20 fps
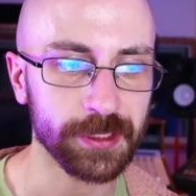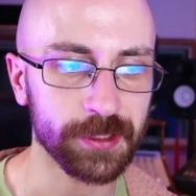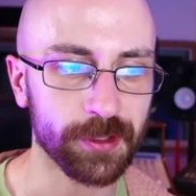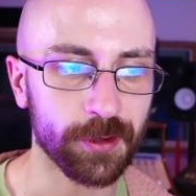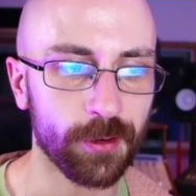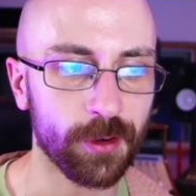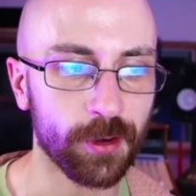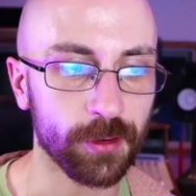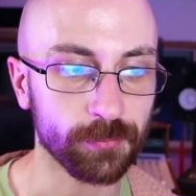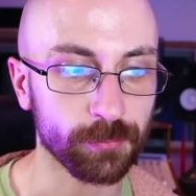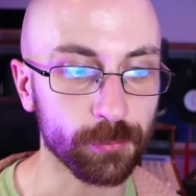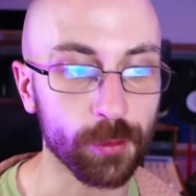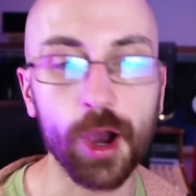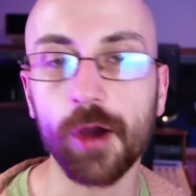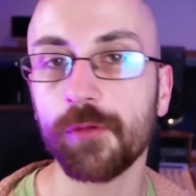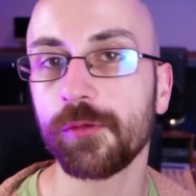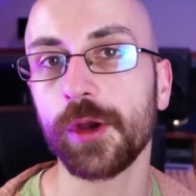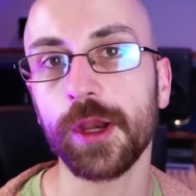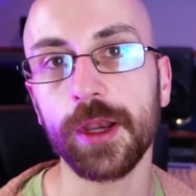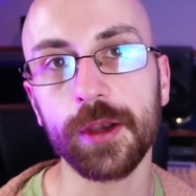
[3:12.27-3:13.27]
know, I'd
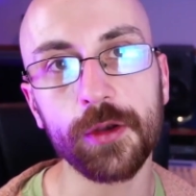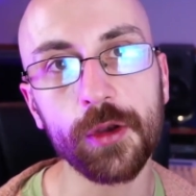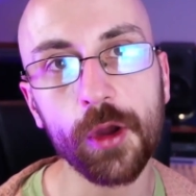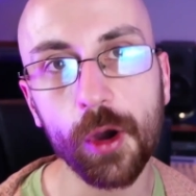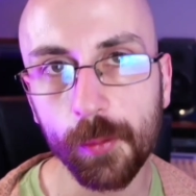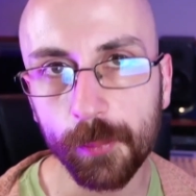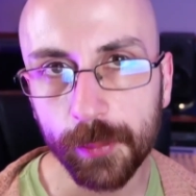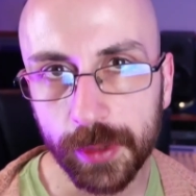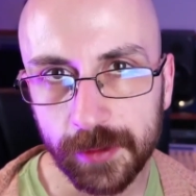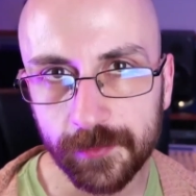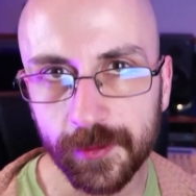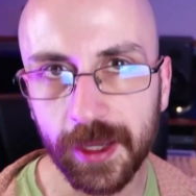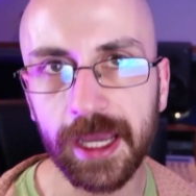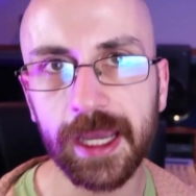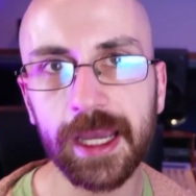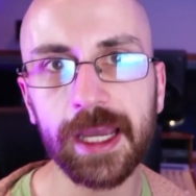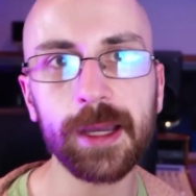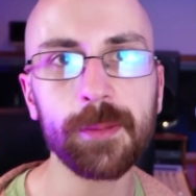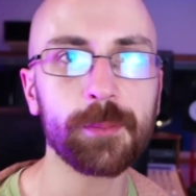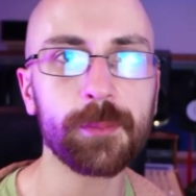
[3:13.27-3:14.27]
rather it not be
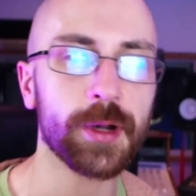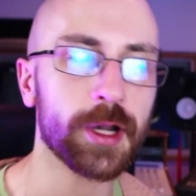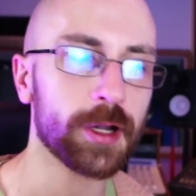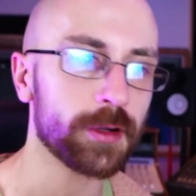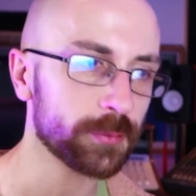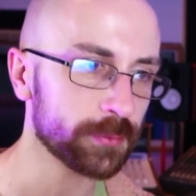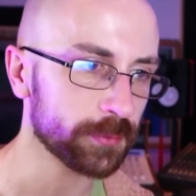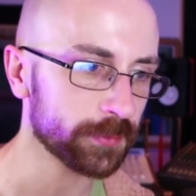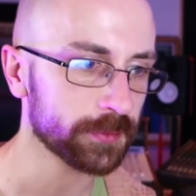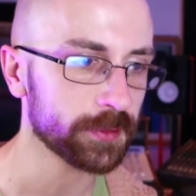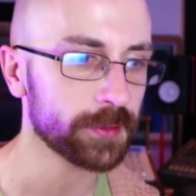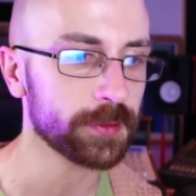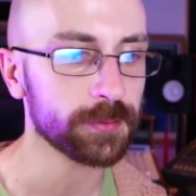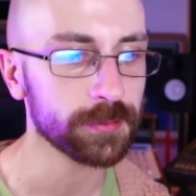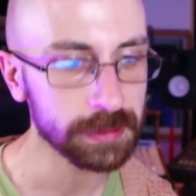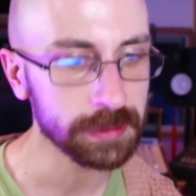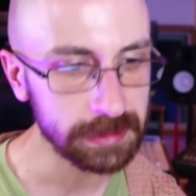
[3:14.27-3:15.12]
there, but also